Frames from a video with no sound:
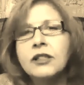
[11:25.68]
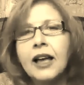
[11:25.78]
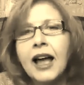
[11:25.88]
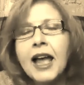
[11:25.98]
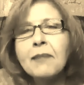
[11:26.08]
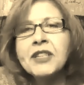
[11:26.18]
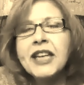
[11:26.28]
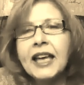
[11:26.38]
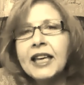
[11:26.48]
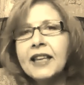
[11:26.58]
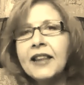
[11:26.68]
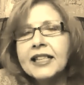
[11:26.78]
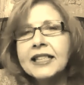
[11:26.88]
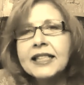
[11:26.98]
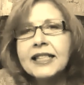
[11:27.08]
I am taking
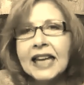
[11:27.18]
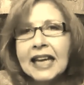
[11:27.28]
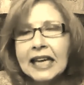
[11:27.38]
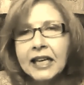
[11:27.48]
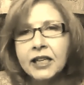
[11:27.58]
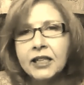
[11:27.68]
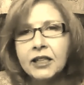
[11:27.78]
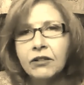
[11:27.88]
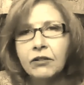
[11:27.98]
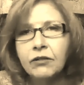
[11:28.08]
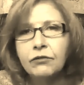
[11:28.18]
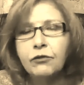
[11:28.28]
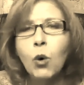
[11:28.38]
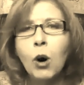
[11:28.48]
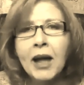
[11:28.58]
that stand
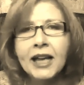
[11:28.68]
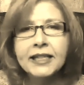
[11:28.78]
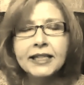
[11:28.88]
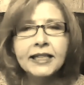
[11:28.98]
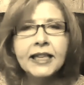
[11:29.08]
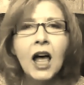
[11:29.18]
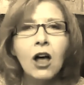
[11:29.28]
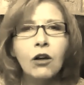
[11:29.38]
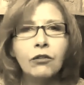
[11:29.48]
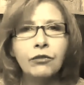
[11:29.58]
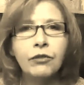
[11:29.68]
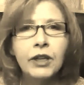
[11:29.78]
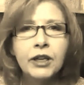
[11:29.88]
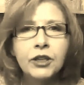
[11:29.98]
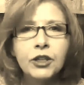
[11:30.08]
for myself,
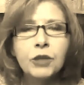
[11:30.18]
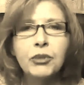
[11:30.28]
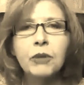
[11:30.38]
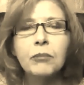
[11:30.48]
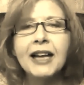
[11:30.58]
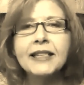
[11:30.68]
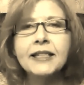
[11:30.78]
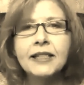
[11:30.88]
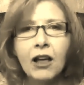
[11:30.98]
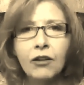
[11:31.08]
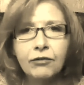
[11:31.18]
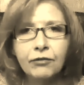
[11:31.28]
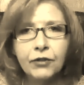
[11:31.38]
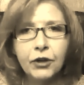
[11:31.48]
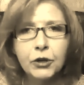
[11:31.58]
to put myself
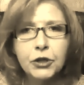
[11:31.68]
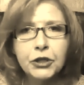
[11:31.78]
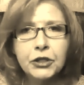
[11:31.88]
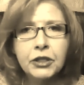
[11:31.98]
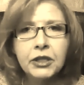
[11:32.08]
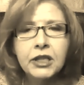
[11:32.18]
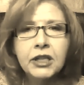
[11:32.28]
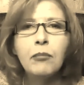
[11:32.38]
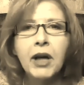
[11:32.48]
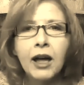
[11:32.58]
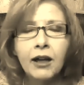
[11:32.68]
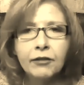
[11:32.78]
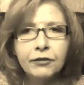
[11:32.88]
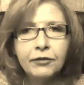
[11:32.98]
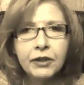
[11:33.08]
first
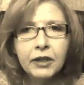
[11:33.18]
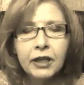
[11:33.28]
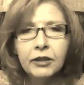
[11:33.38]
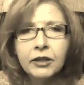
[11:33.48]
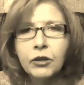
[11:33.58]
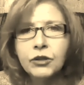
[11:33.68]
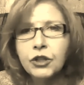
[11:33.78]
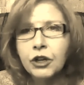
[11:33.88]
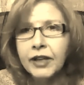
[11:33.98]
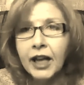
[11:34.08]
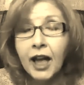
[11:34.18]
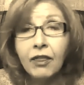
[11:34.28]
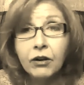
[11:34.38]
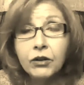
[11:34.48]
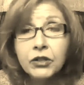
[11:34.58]
above serving
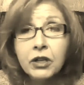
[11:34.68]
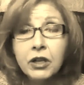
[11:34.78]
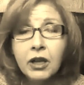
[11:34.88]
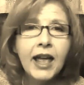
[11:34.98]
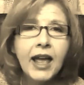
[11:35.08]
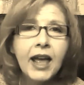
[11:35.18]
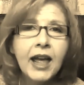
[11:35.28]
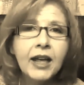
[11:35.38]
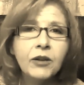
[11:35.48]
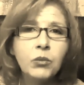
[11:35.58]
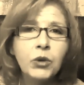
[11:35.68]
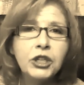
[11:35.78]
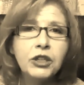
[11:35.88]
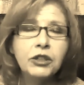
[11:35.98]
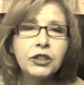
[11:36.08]
others. And when
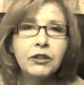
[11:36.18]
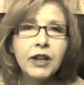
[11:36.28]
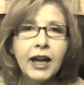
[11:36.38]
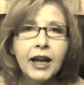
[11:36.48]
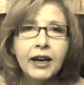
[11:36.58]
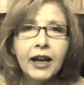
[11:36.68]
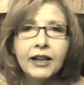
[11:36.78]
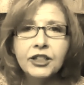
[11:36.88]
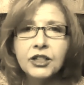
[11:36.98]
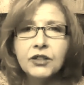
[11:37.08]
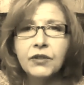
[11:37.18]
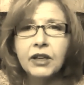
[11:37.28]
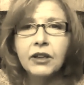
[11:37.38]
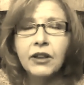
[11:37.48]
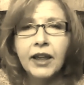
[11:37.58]
you do that, I just
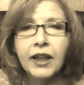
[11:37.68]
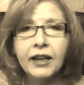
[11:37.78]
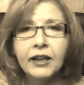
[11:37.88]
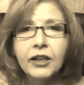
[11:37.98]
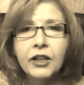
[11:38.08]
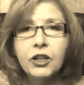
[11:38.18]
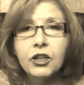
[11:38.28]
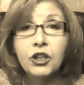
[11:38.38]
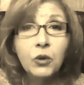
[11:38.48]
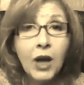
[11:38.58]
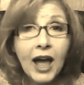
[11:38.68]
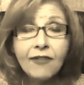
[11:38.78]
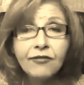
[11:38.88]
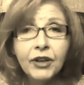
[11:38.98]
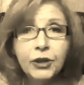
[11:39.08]
feel that you
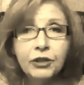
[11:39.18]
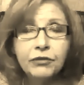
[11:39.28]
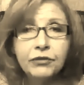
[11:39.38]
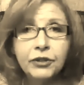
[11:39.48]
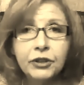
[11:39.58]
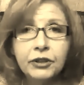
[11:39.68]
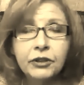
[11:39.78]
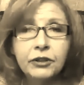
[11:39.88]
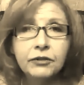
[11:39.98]
have voted for